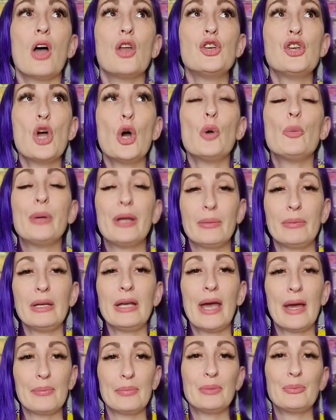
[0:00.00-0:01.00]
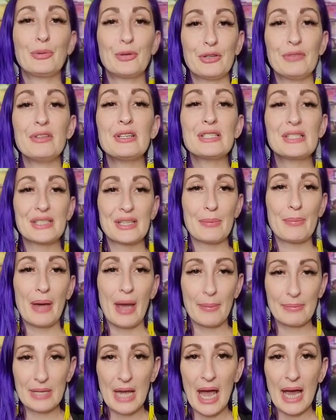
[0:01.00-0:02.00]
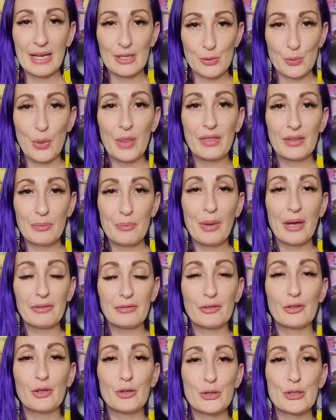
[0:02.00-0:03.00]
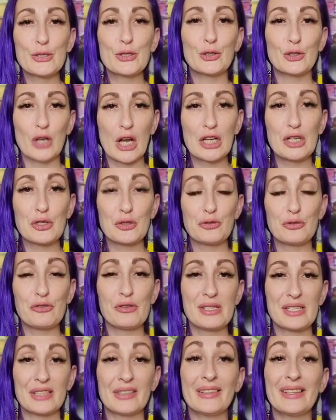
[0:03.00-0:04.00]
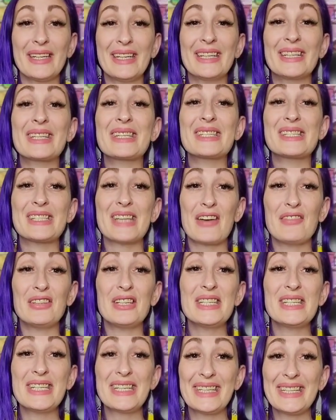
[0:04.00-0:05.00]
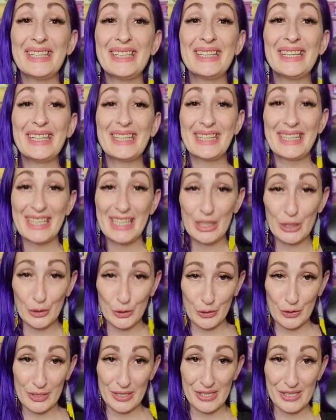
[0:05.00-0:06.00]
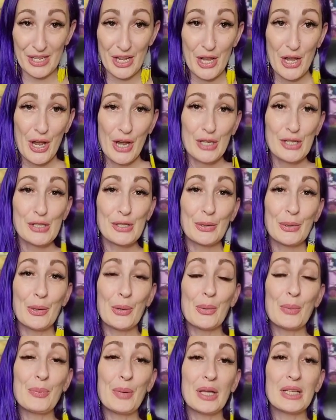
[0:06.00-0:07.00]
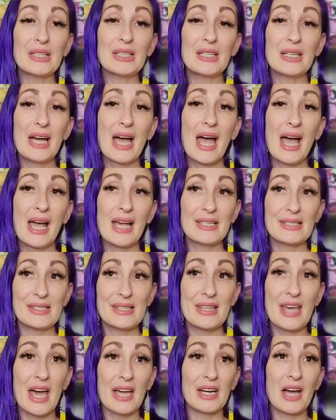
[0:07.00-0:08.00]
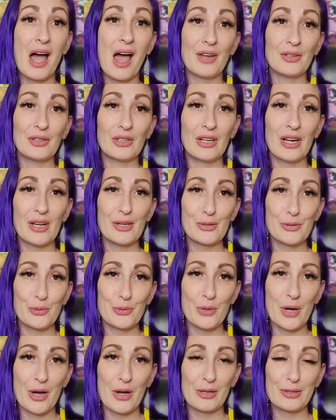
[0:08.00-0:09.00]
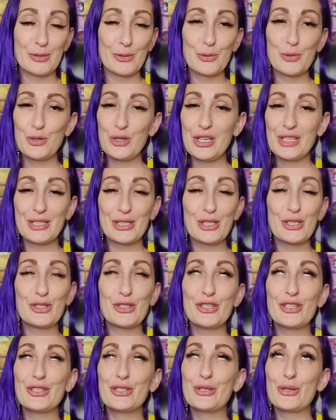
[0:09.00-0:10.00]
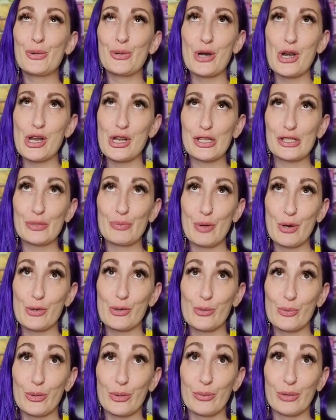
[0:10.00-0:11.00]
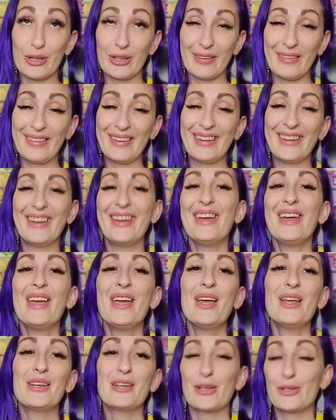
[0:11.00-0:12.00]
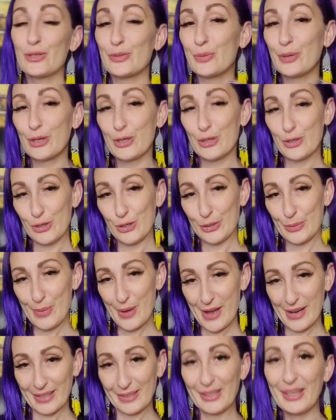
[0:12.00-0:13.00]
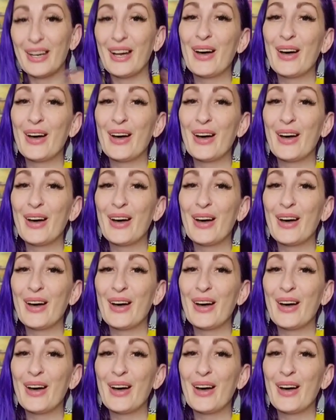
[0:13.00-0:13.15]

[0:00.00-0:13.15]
no baby had been previously baptized within Bedford Hills Correctional Facility in 17 years. So Bella has that honor as well. So she's totally a special baby, not just because she's mine.